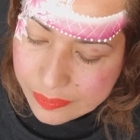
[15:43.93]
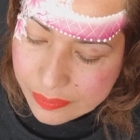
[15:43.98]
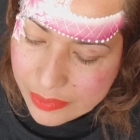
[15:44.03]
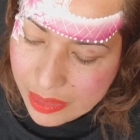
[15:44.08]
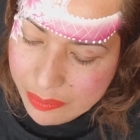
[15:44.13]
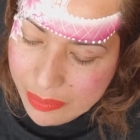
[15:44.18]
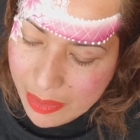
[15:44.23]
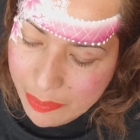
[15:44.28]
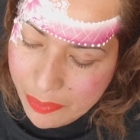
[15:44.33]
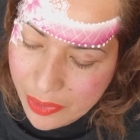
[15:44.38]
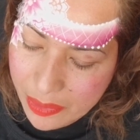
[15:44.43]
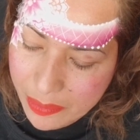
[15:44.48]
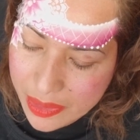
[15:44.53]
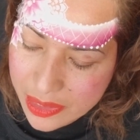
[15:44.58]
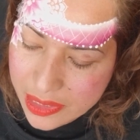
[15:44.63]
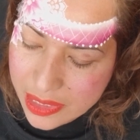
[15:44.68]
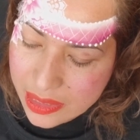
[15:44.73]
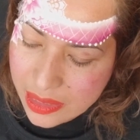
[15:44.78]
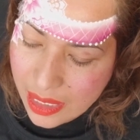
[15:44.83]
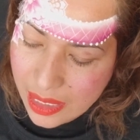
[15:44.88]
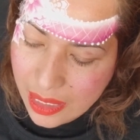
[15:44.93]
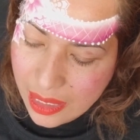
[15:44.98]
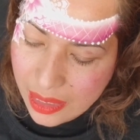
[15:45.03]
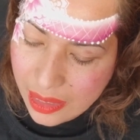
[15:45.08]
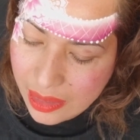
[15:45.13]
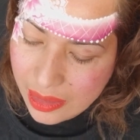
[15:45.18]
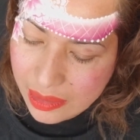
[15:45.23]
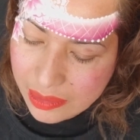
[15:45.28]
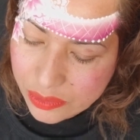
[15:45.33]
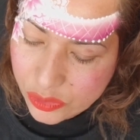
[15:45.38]
In my previous
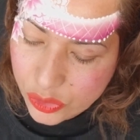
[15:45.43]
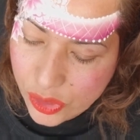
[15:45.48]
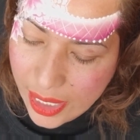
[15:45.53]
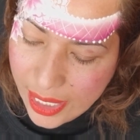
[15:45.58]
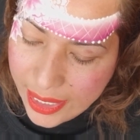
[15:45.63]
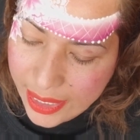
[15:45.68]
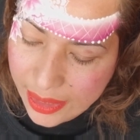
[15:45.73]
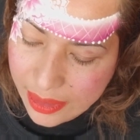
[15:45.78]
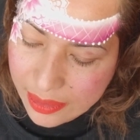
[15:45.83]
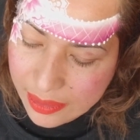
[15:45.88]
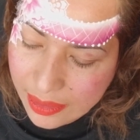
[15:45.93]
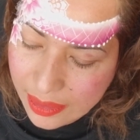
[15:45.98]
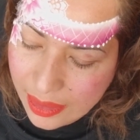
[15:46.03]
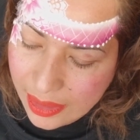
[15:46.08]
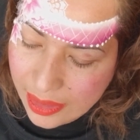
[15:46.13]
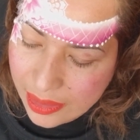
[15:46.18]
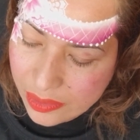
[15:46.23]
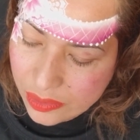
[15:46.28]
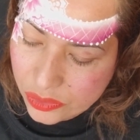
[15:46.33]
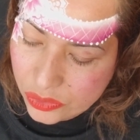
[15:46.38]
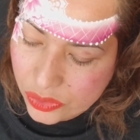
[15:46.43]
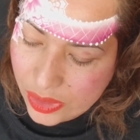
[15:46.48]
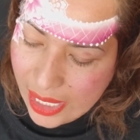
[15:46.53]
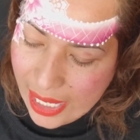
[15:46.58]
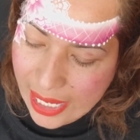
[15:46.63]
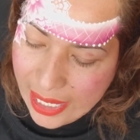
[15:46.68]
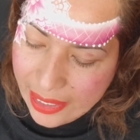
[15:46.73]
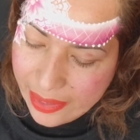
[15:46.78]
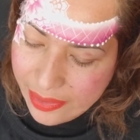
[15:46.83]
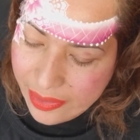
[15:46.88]
try, I don't
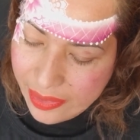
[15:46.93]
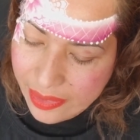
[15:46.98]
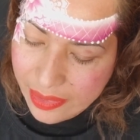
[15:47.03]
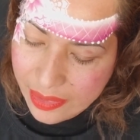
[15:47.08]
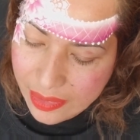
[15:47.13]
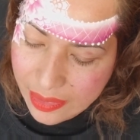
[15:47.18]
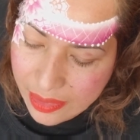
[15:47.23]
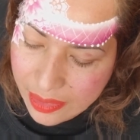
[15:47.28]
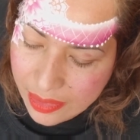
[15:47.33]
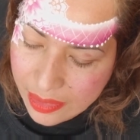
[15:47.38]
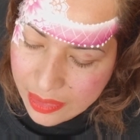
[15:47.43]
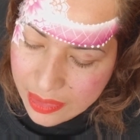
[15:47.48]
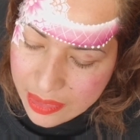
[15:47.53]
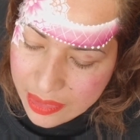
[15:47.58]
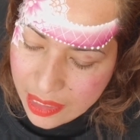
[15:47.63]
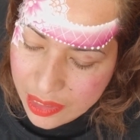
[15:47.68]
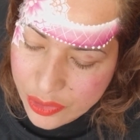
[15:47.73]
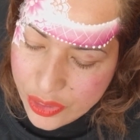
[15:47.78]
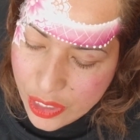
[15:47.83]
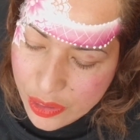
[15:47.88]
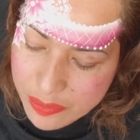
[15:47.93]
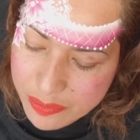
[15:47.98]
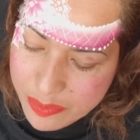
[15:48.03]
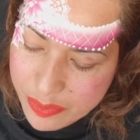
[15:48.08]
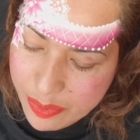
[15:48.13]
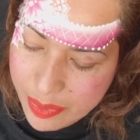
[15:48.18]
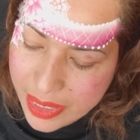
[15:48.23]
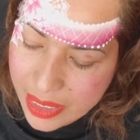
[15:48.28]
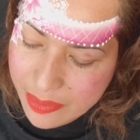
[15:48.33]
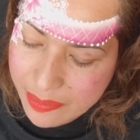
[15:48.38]
add teardrops,
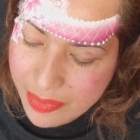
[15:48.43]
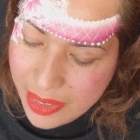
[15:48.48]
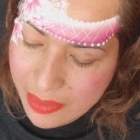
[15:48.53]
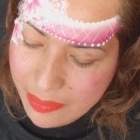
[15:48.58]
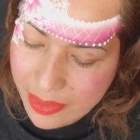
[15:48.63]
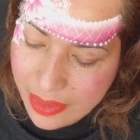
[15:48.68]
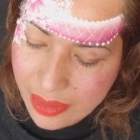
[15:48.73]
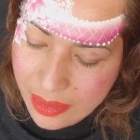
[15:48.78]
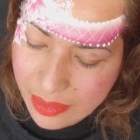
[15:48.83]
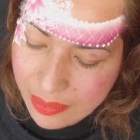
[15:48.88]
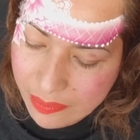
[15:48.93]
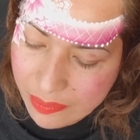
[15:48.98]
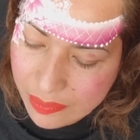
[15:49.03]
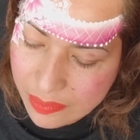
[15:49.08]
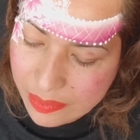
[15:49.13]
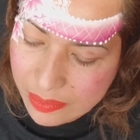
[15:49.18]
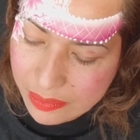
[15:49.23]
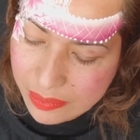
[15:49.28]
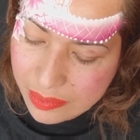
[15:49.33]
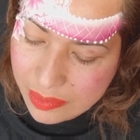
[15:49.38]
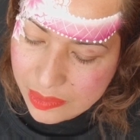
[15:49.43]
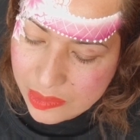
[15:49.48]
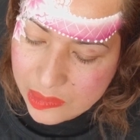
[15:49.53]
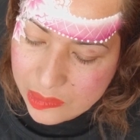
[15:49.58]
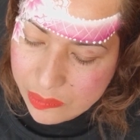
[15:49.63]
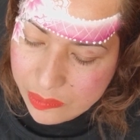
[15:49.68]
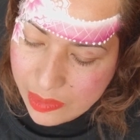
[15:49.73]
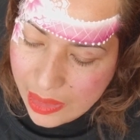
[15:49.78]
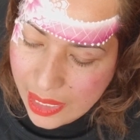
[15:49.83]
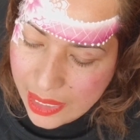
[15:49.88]
but maybe
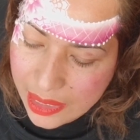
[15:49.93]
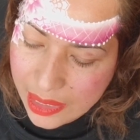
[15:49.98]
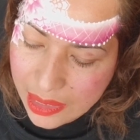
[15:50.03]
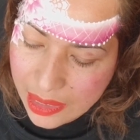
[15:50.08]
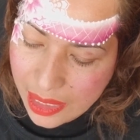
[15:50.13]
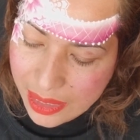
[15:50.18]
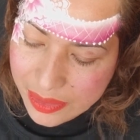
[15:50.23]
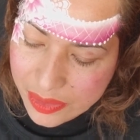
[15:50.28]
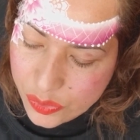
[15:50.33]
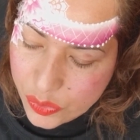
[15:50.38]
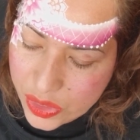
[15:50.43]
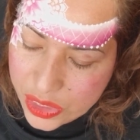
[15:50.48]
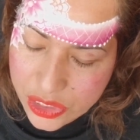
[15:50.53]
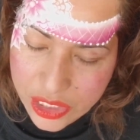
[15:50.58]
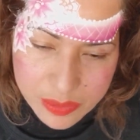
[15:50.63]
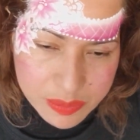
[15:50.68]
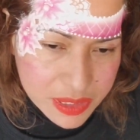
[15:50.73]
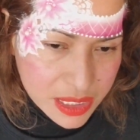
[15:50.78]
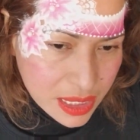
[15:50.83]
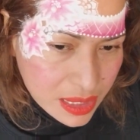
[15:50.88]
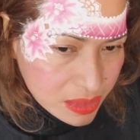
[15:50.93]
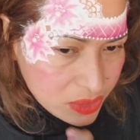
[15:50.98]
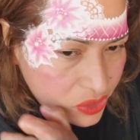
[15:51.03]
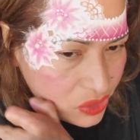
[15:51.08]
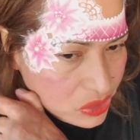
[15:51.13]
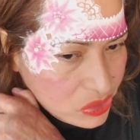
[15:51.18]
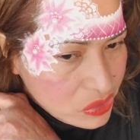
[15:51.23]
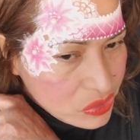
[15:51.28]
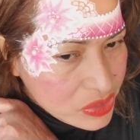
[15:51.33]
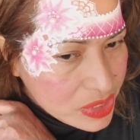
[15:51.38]
I can add teardrops here
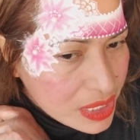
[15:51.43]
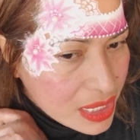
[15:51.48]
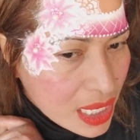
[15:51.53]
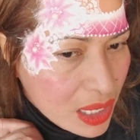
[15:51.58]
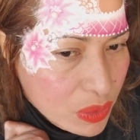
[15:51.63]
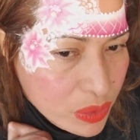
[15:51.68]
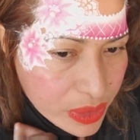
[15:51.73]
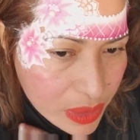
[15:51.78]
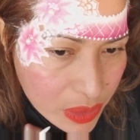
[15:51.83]
just to see how it